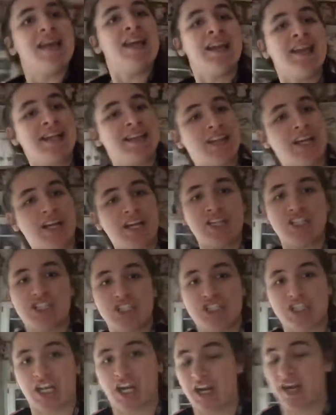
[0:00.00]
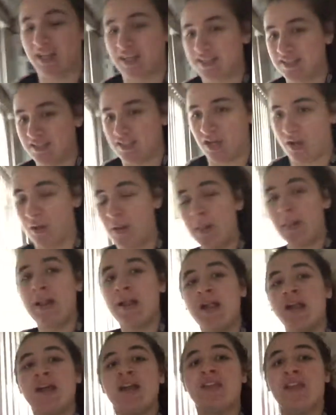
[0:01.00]
And I thought I should share it. So
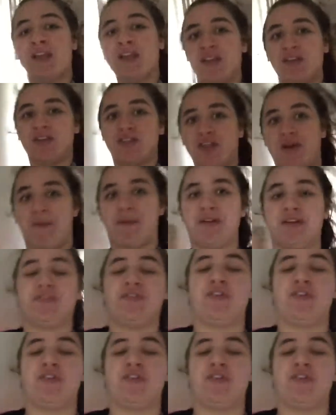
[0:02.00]
thank you so much